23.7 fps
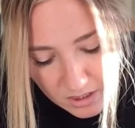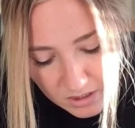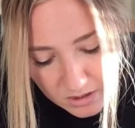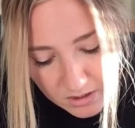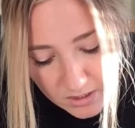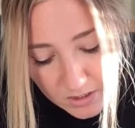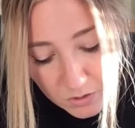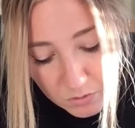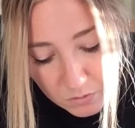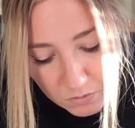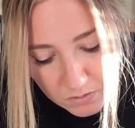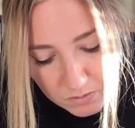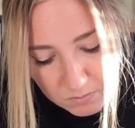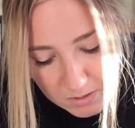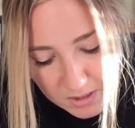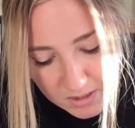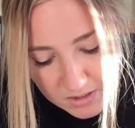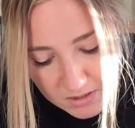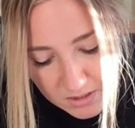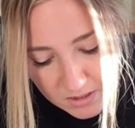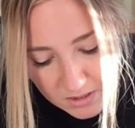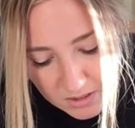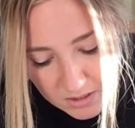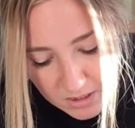This was my
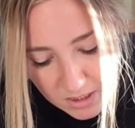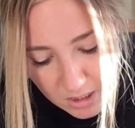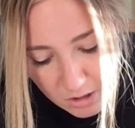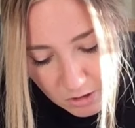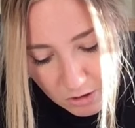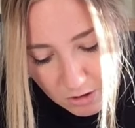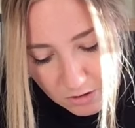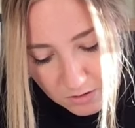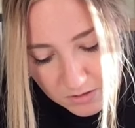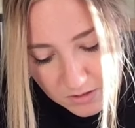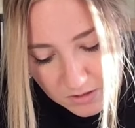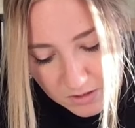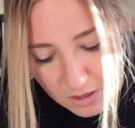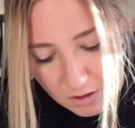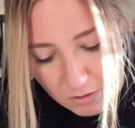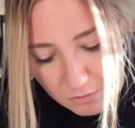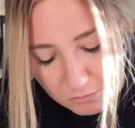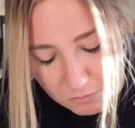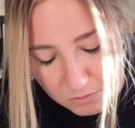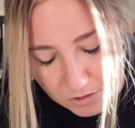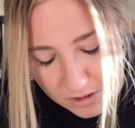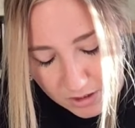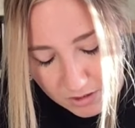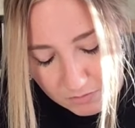16-year-old self
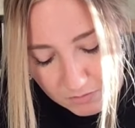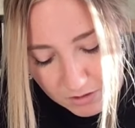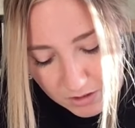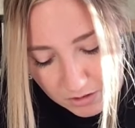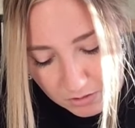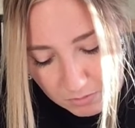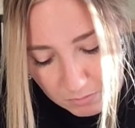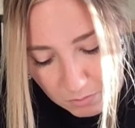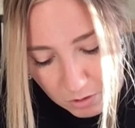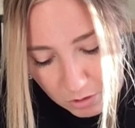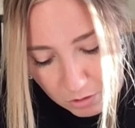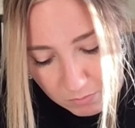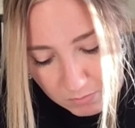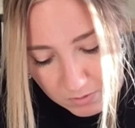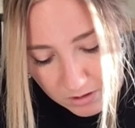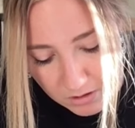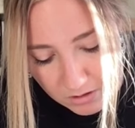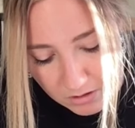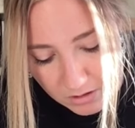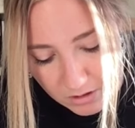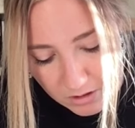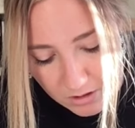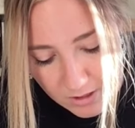reliving the moment,